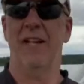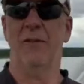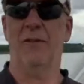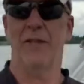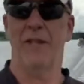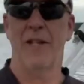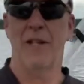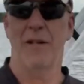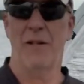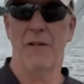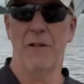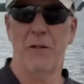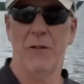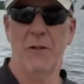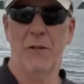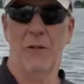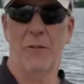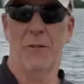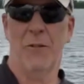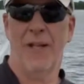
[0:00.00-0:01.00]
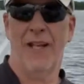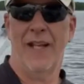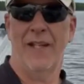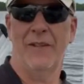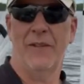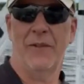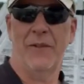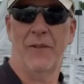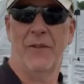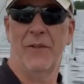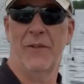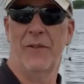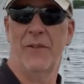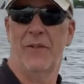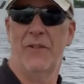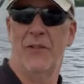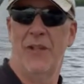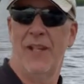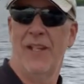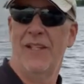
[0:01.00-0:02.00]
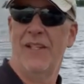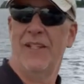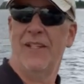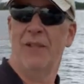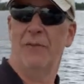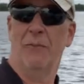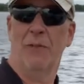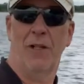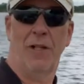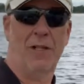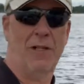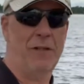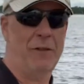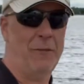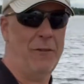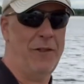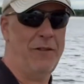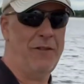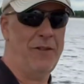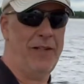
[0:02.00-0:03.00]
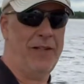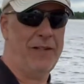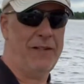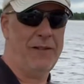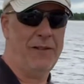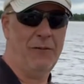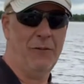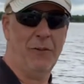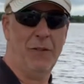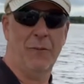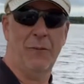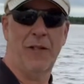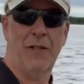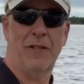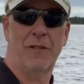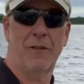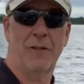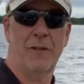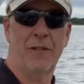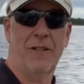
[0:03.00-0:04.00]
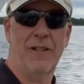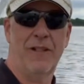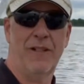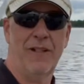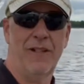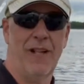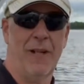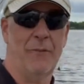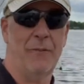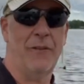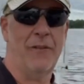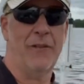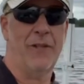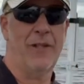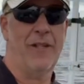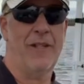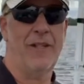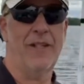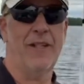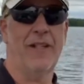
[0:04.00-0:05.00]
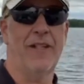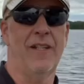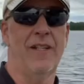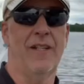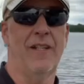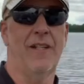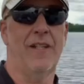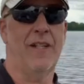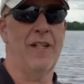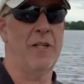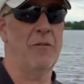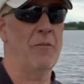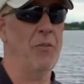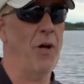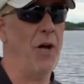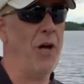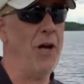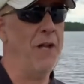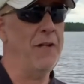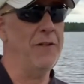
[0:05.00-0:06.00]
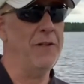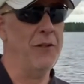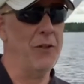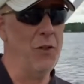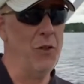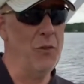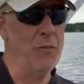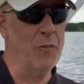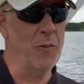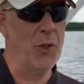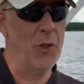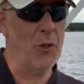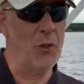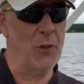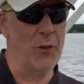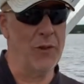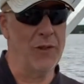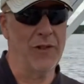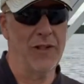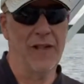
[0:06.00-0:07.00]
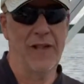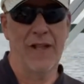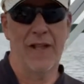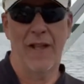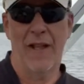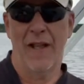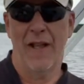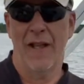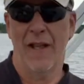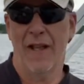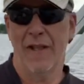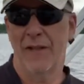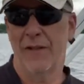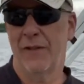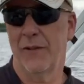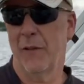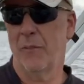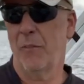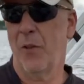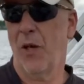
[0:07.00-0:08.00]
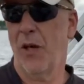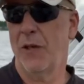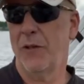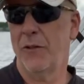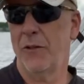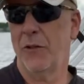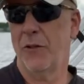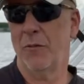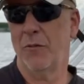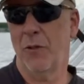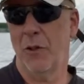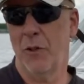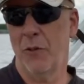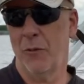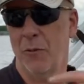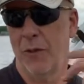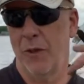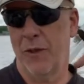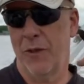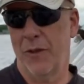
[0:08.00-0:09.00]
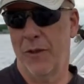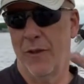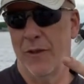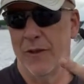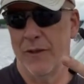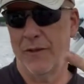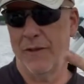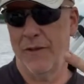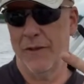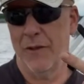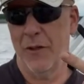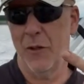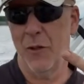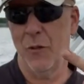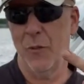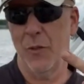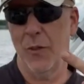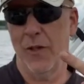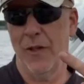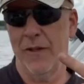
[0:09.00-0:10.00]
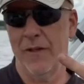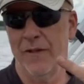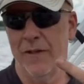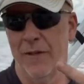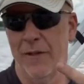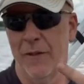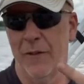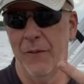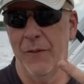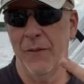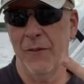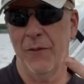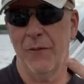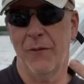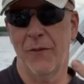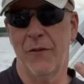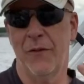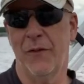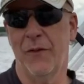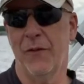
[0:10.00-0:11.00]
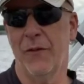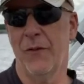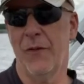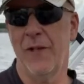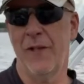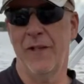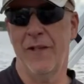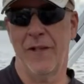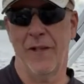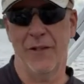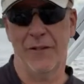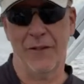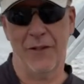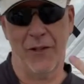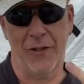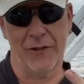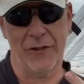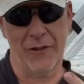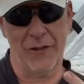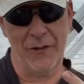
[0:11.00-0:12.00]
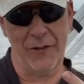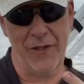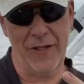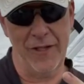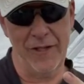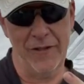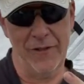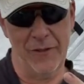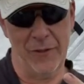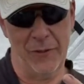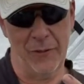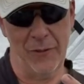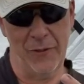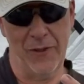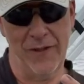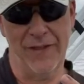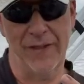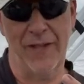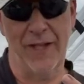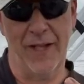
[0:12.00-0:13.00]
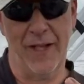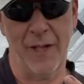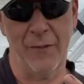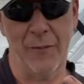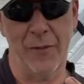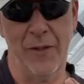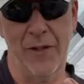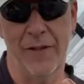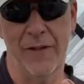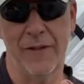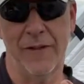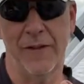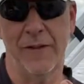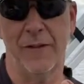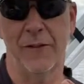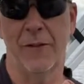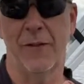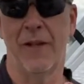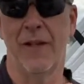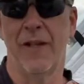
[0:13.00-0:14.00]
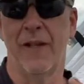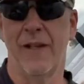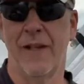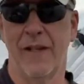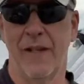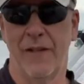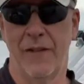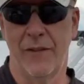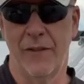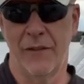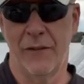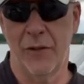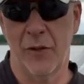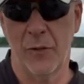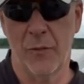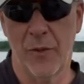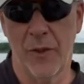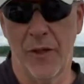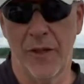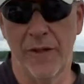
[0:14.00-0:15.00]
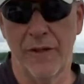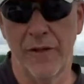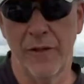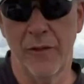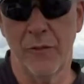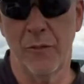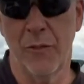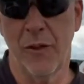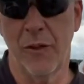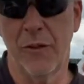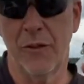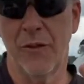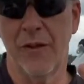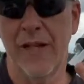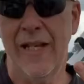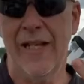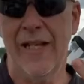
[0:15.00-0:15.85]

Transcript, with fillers: out there in YouTube land, this is JD and welcome to my channel. What am I doing here? I'm sitting in a pontoon boat. This is a pontoon boat with two pontoons. If it's three, then it's called a tritoon, not a pontoon. This is two pontoon boats